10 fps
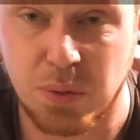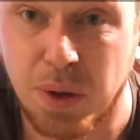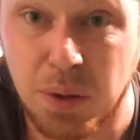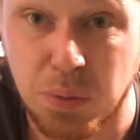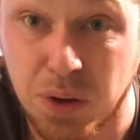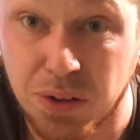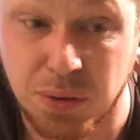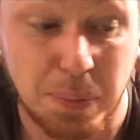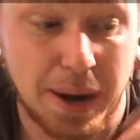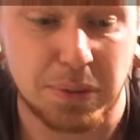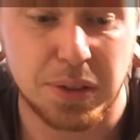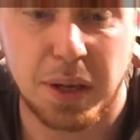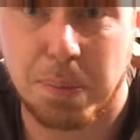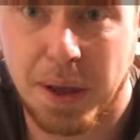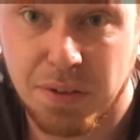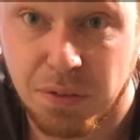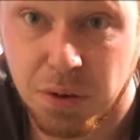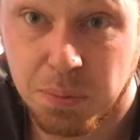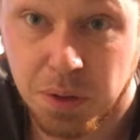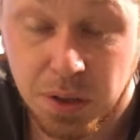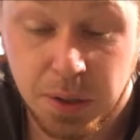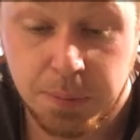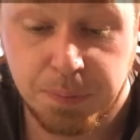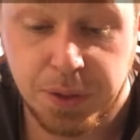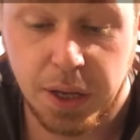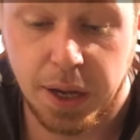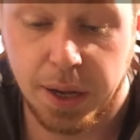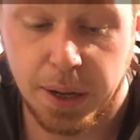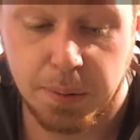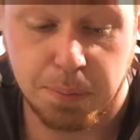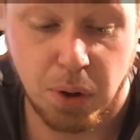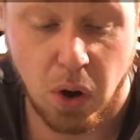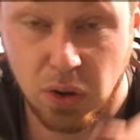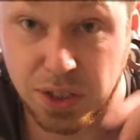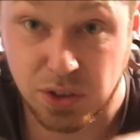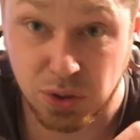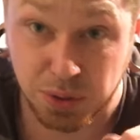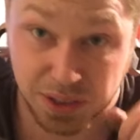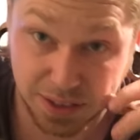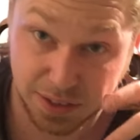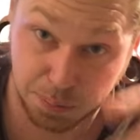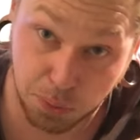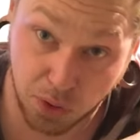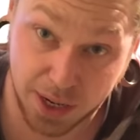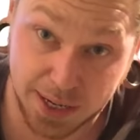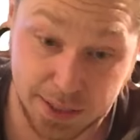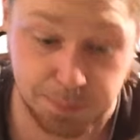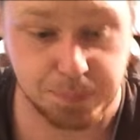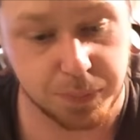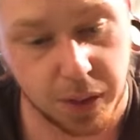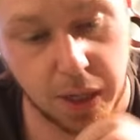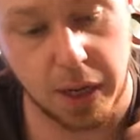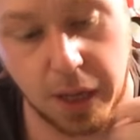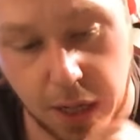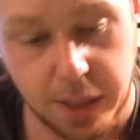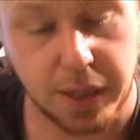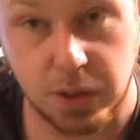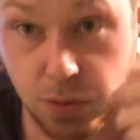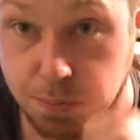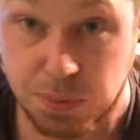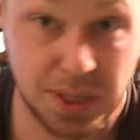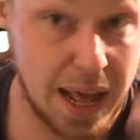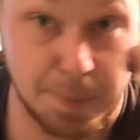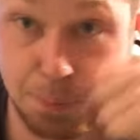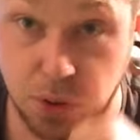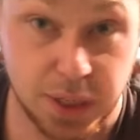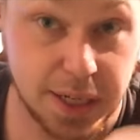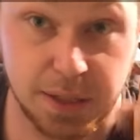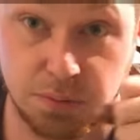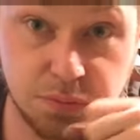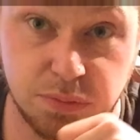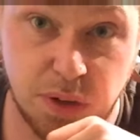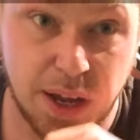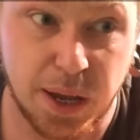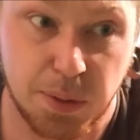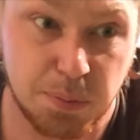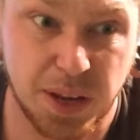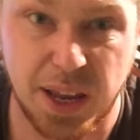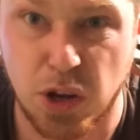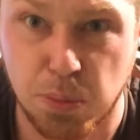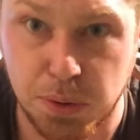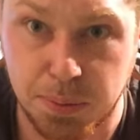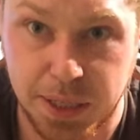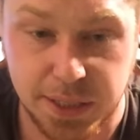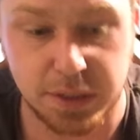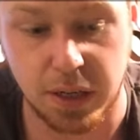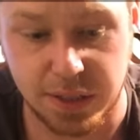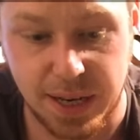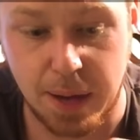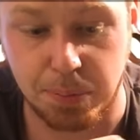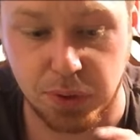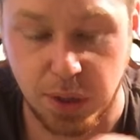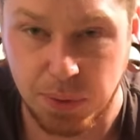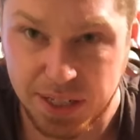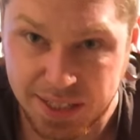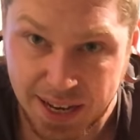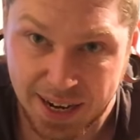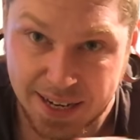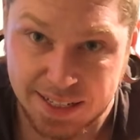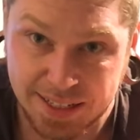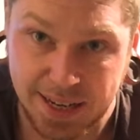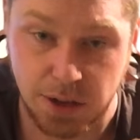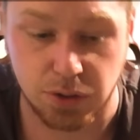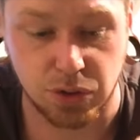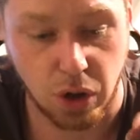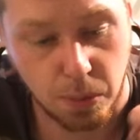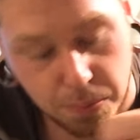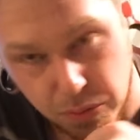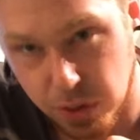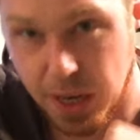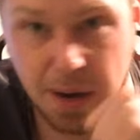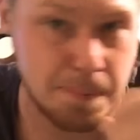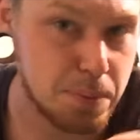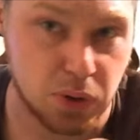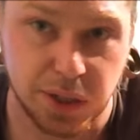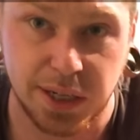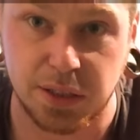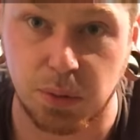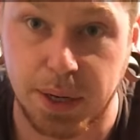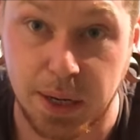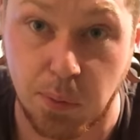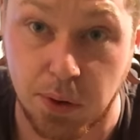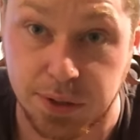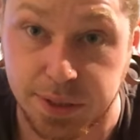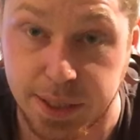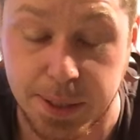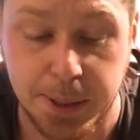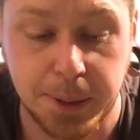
they're well worth the pound that you pay for them. Um, but all you do is you literally put it in and you just start pulling it um, get a couple of minutes and start pulling it. When you start getting a skin on top, just keep pulling it to where you want it